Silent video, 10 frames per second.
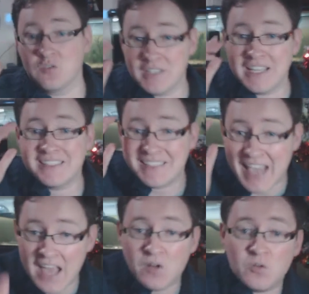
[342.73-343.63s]
You don't need
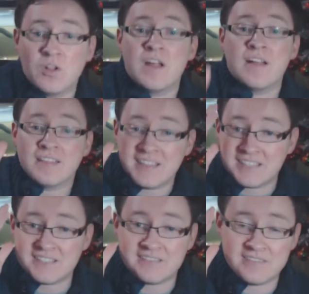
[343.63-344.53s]
to tell
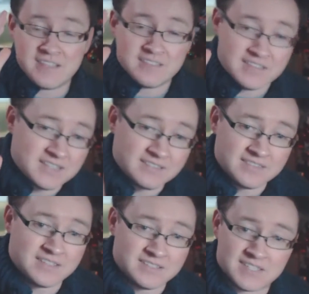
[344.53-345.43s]

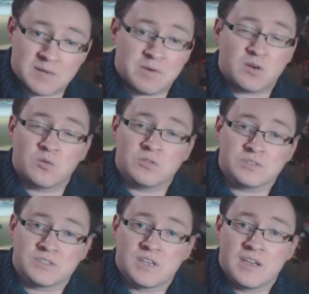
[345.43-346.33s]
the cinema
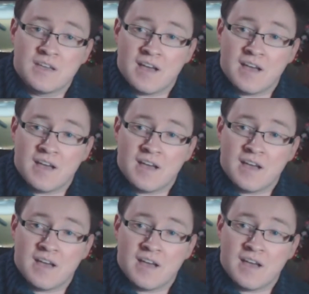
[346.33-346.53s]
goers.